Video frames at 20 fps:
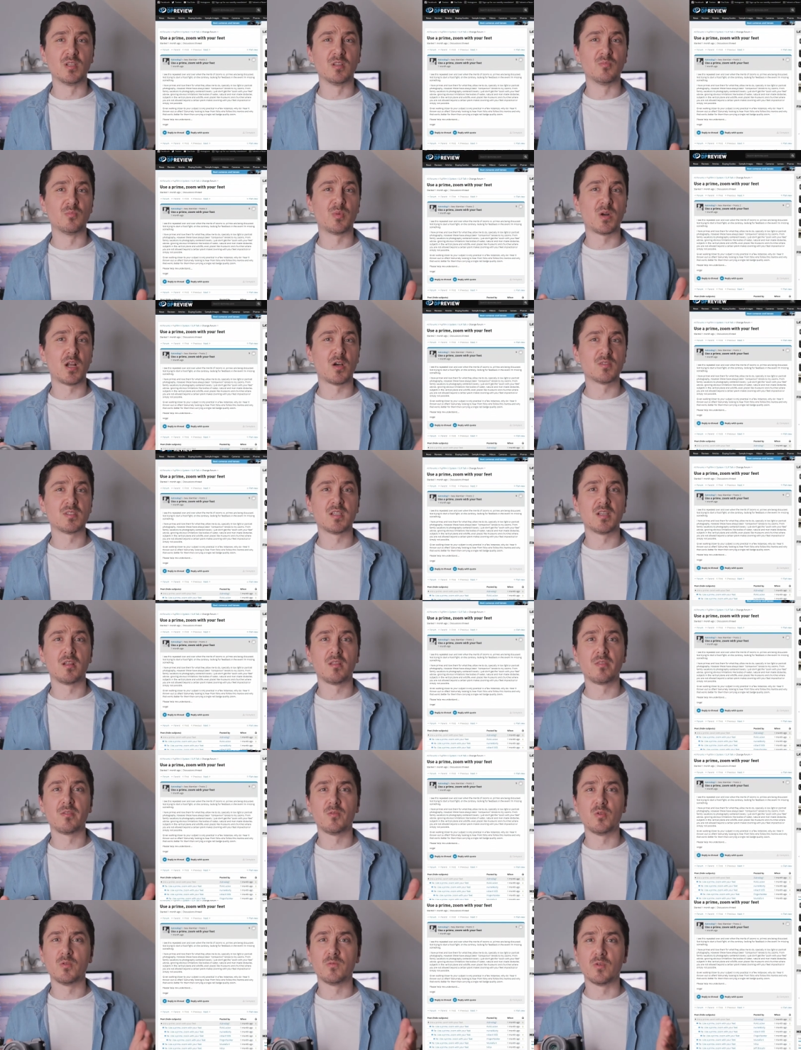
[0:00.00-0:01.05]
when browsing
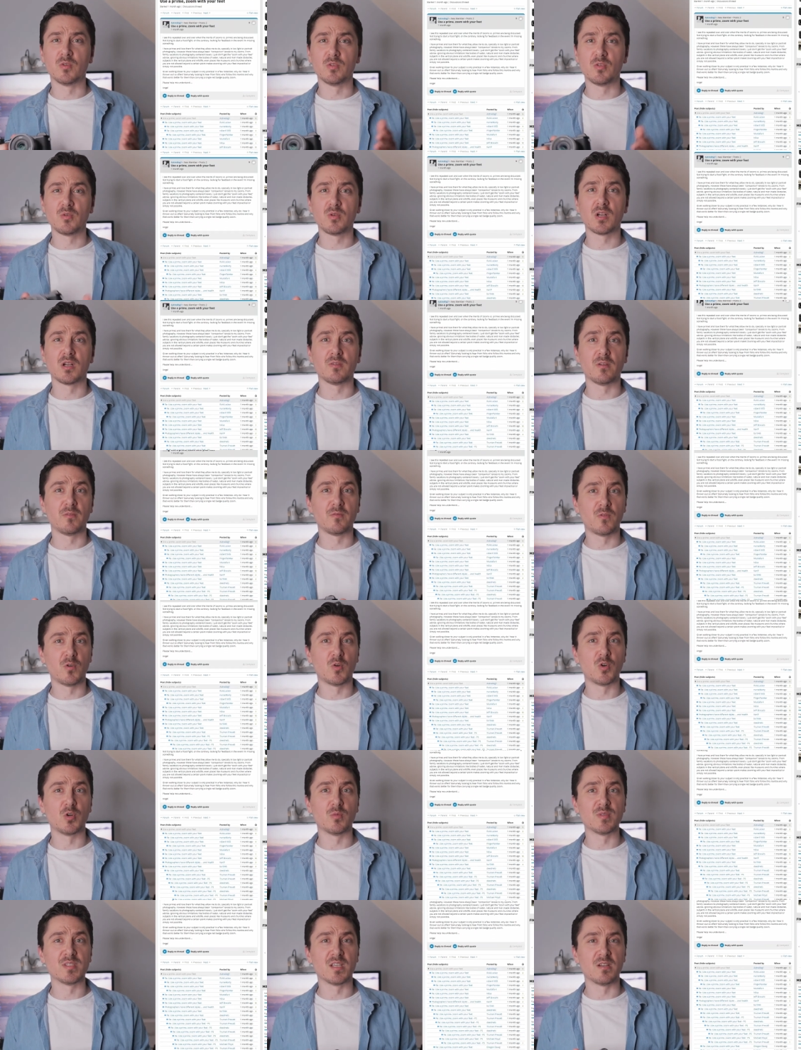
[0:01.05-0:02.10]
through photography
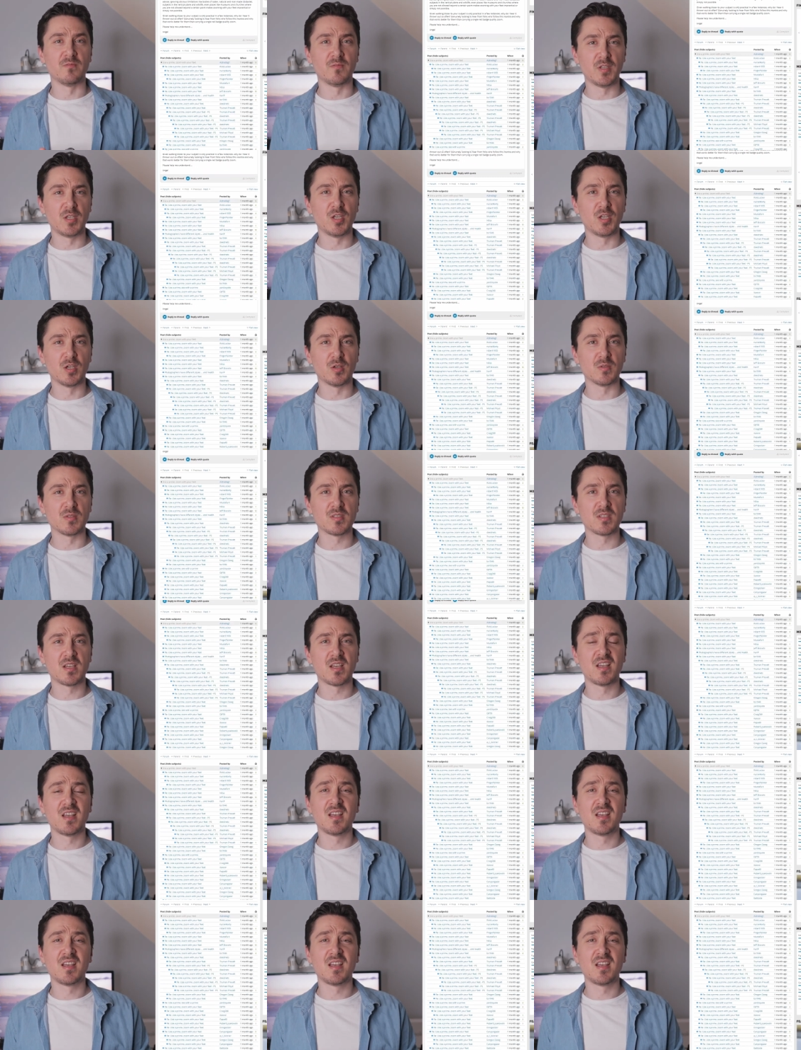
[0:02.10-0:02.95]
forums and videos,